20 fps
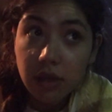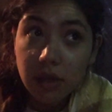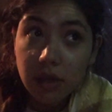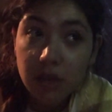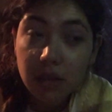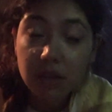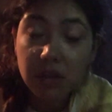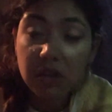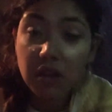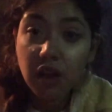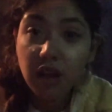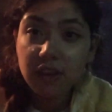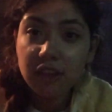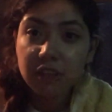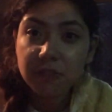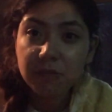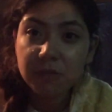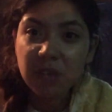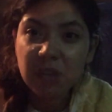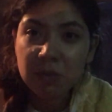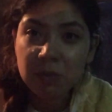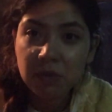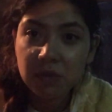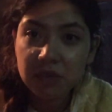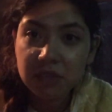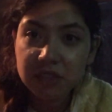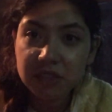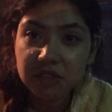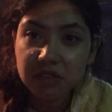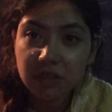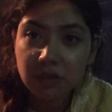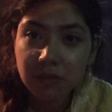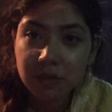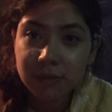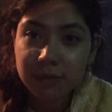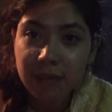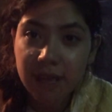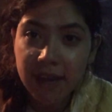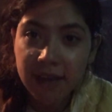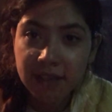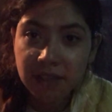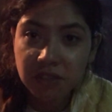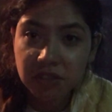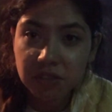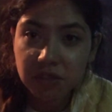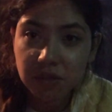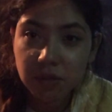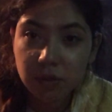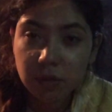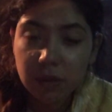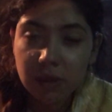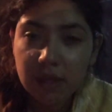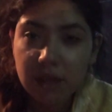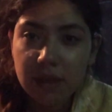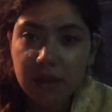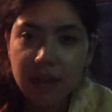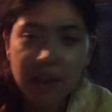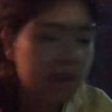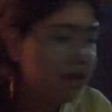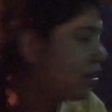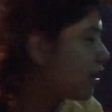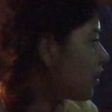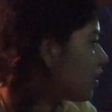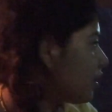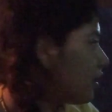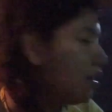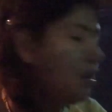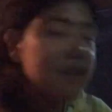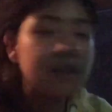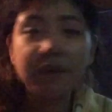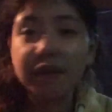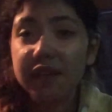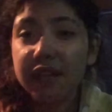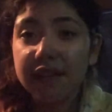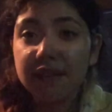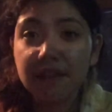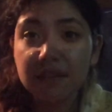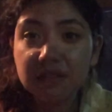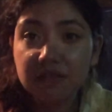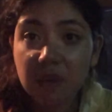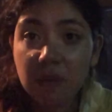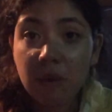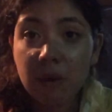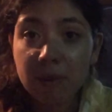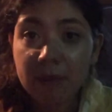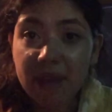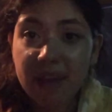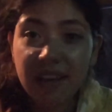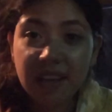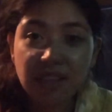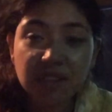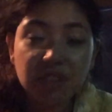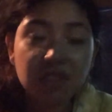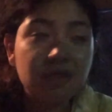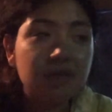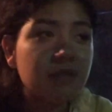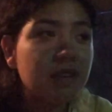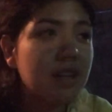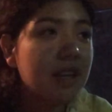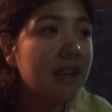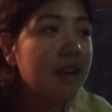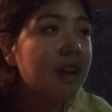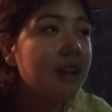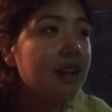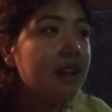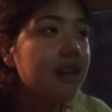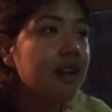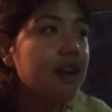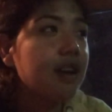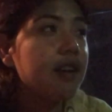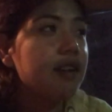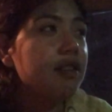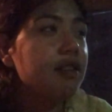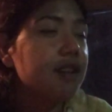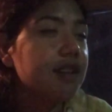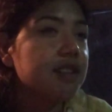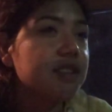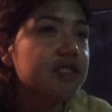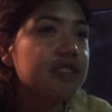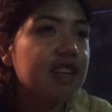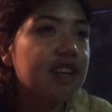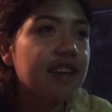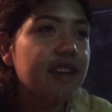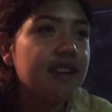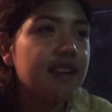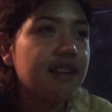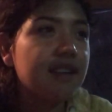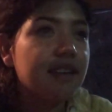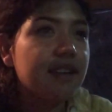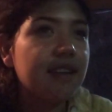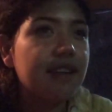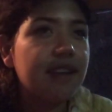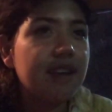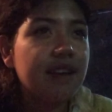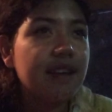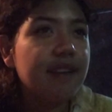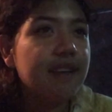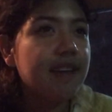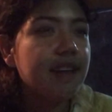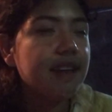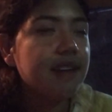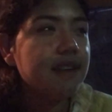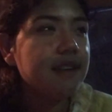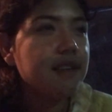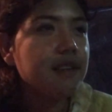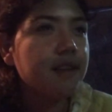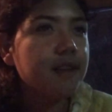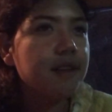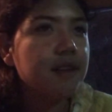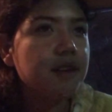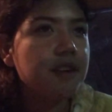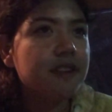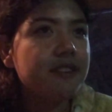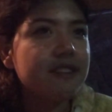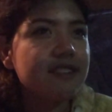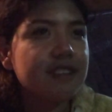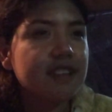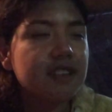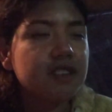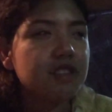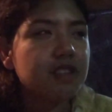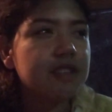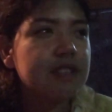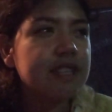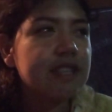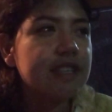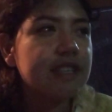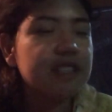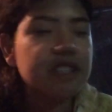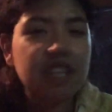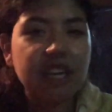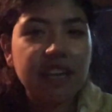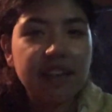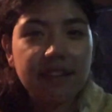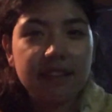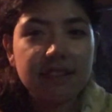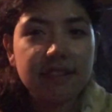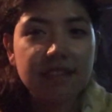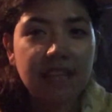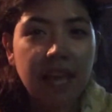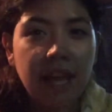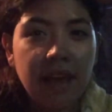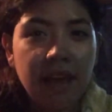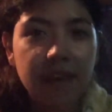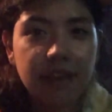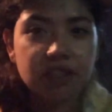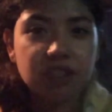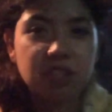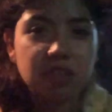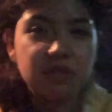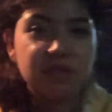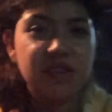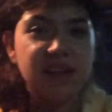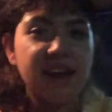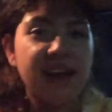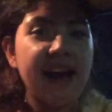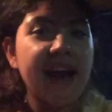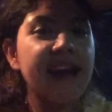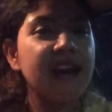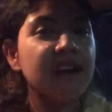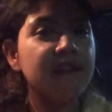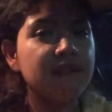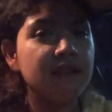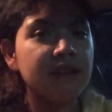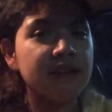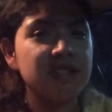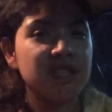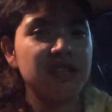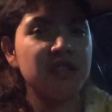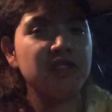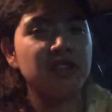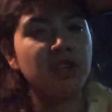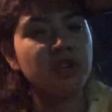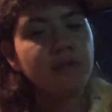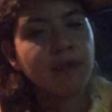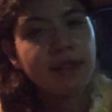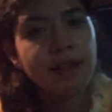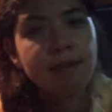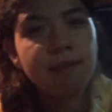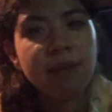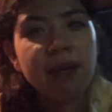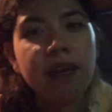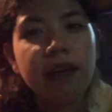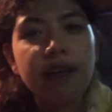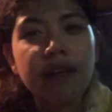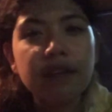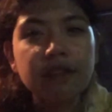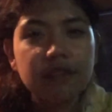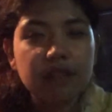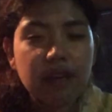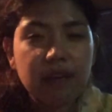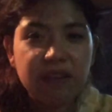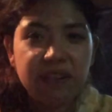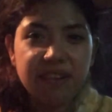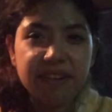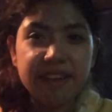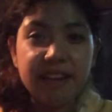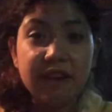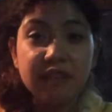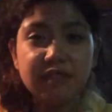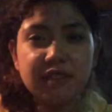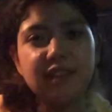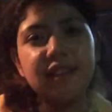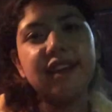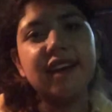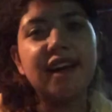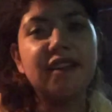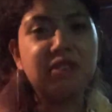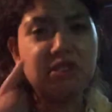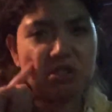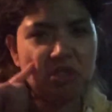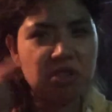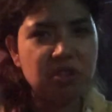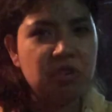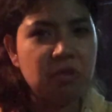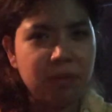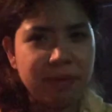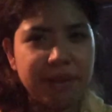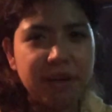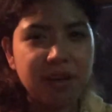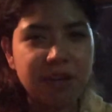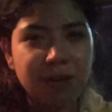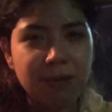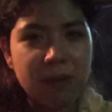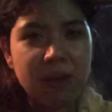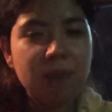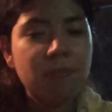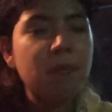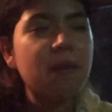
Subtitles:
y'all, there's someone behind you. They were like, huh? They were like, there's someone behind you. And they were like, shit. And then the other girl was joking. She didn't see it because she was hiding from them, trying to joke with them. So I was trying I'll let you know when they're coming.